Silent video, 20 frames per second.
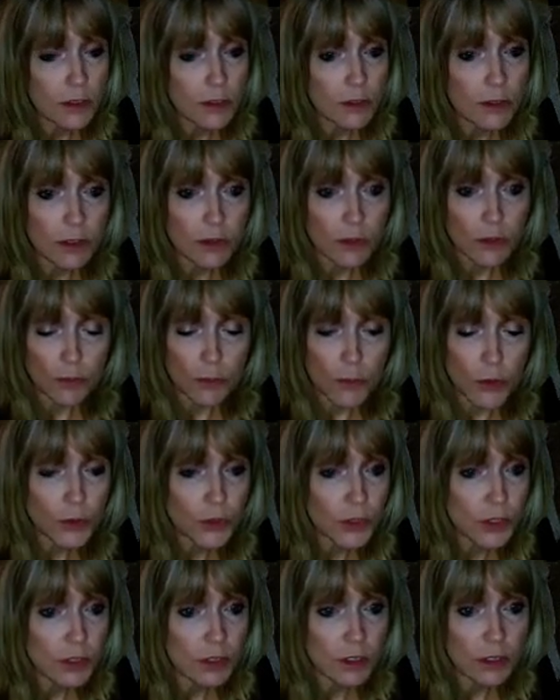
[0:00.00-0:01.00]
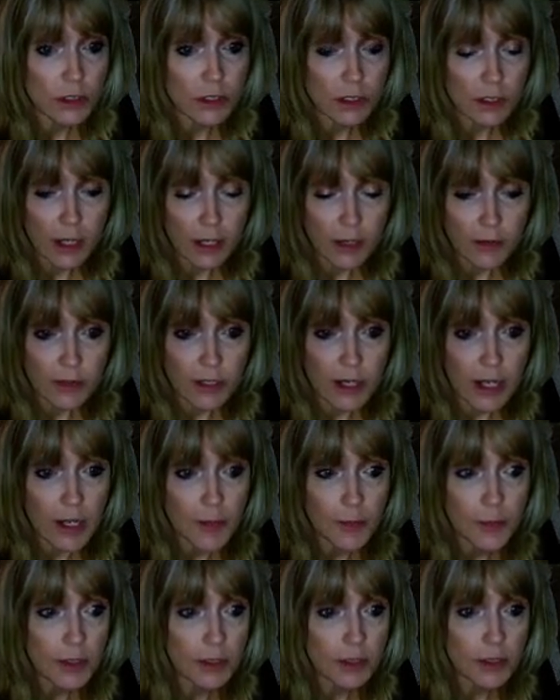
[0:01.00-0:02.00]
and your emotion, you kind of
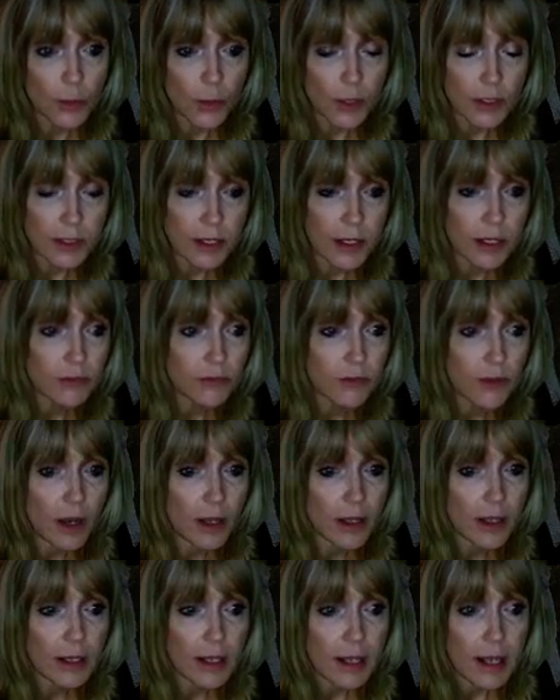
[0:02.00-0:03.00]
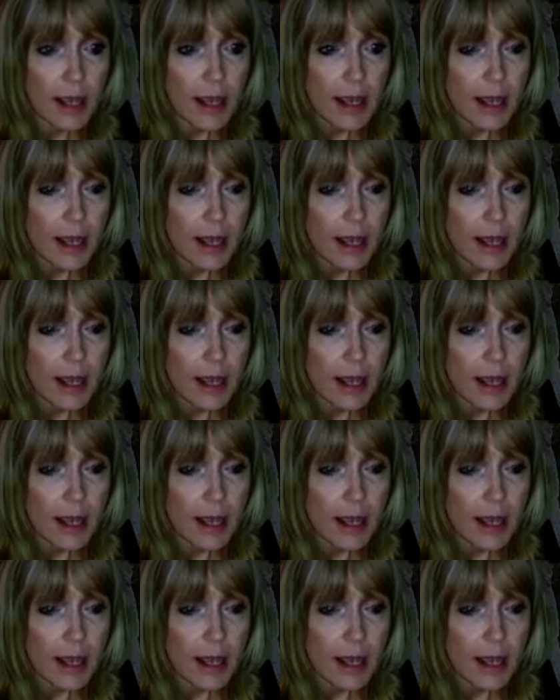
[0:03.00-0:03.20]
tame it, you identify it,